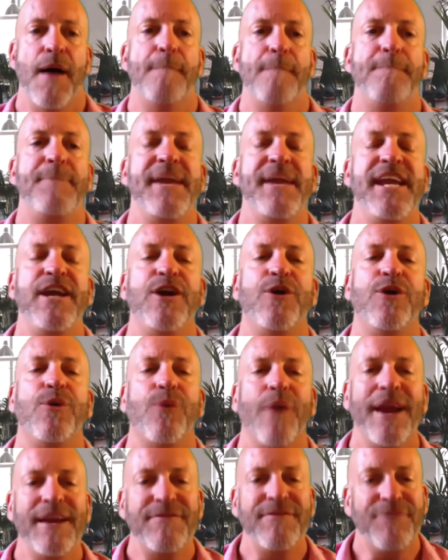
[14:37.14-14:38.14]
Be
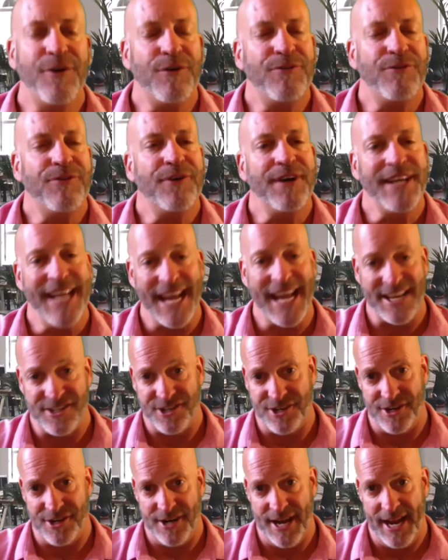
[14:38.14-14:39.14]
grateful for
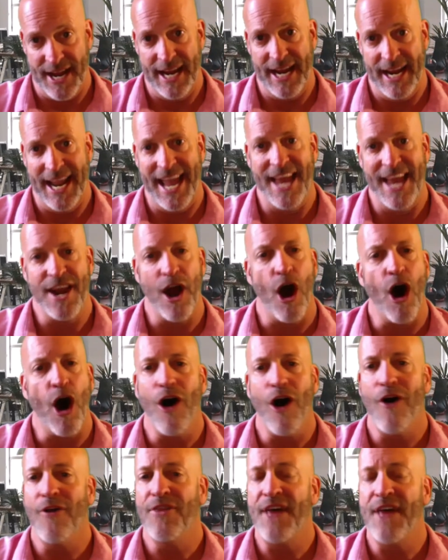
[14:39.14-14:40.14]
yesterday and
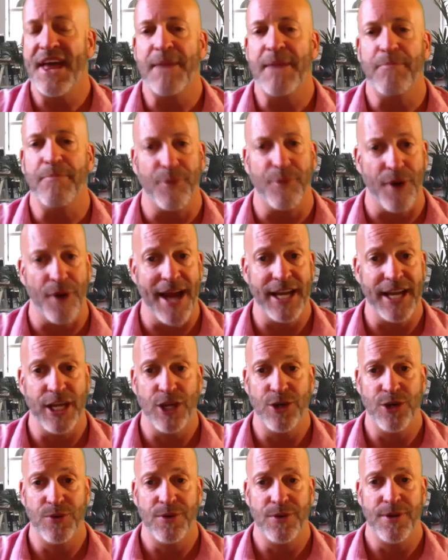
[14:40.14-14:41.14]
all that it brought
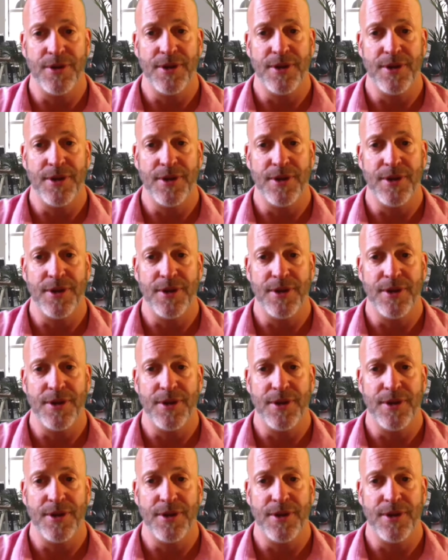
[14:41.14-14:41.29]
you,